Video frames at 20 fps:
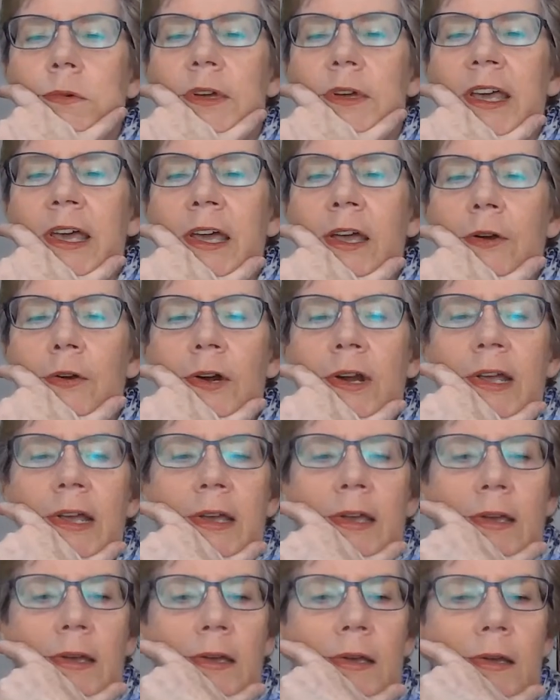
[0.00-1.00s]

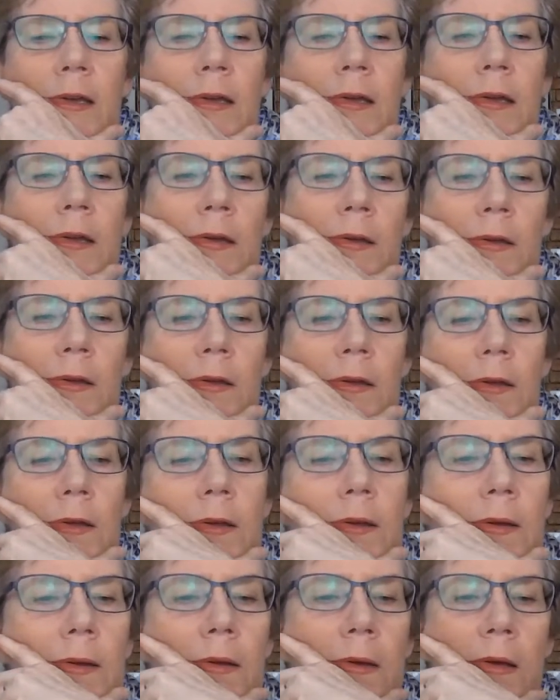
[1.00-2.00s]
Kerry,
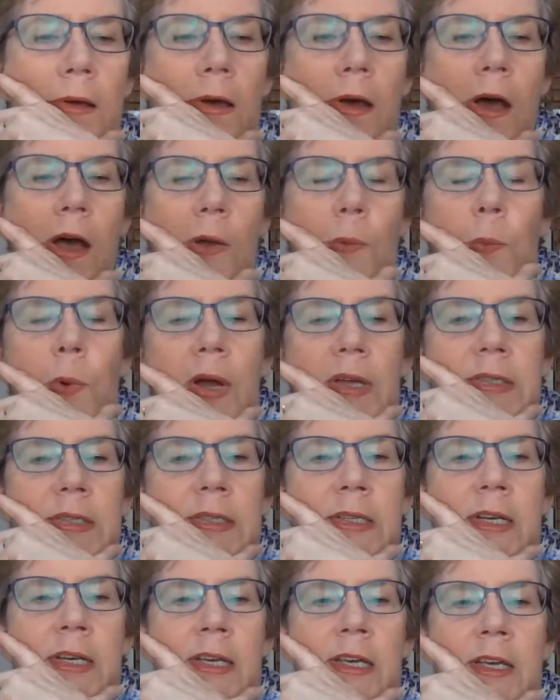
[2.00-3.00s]
I
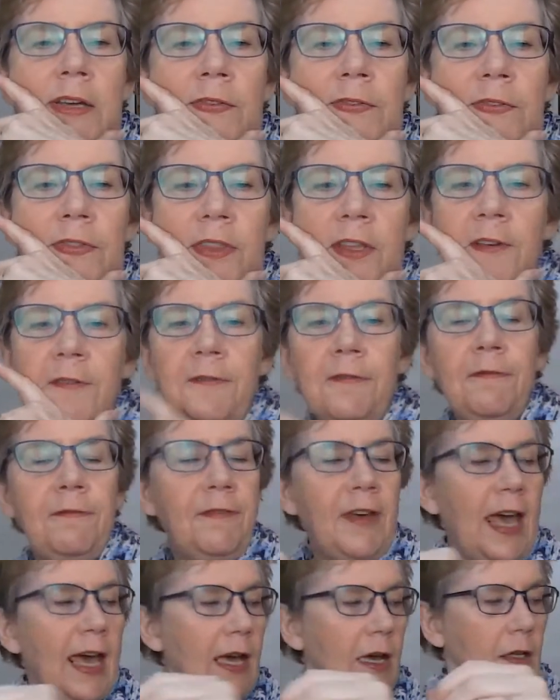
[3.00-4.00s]
wonder if the
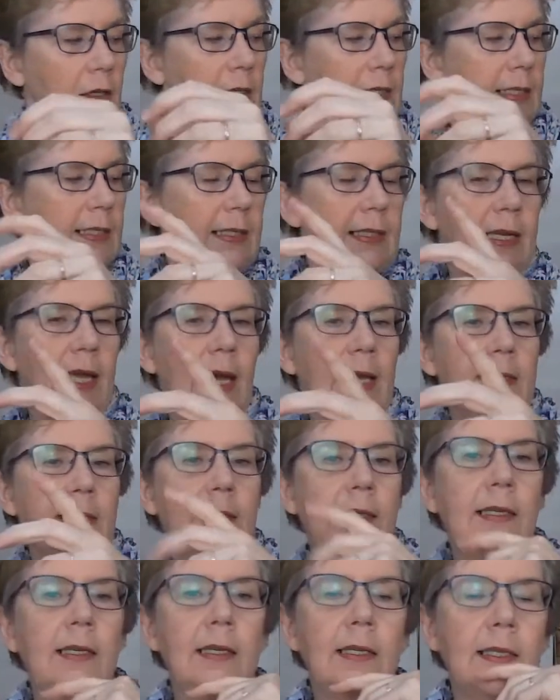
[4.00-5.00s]
Fowler's
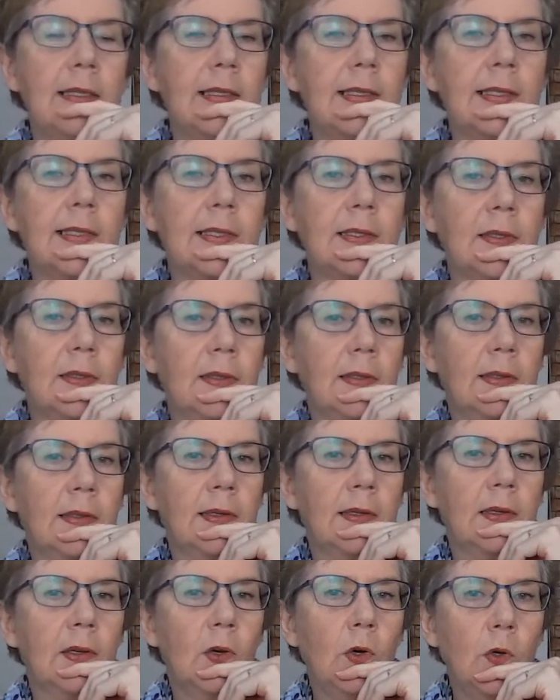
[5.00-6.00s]
gaskets
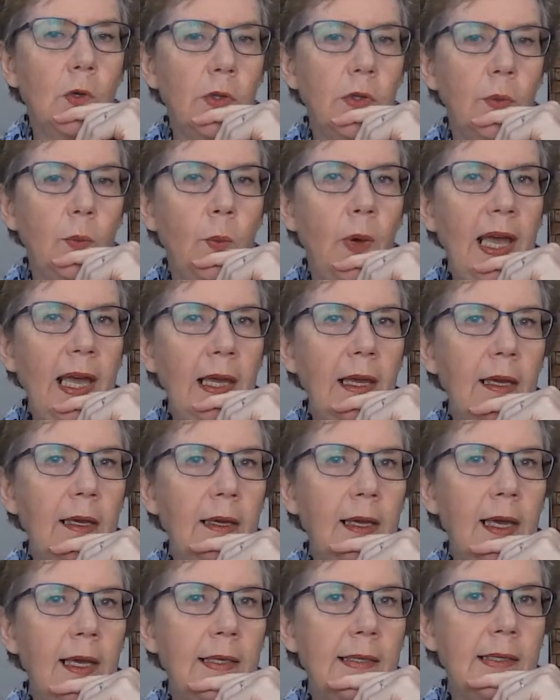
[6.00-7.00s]
or the Weck
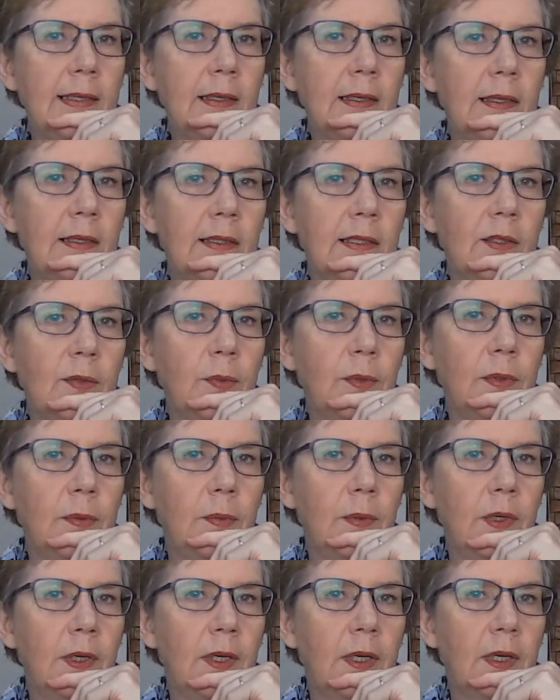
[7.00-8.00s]
gaskets would
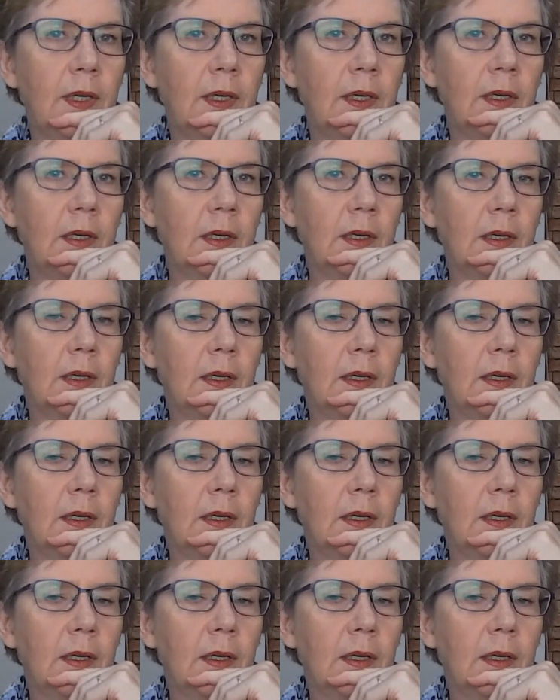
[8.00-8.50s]
work.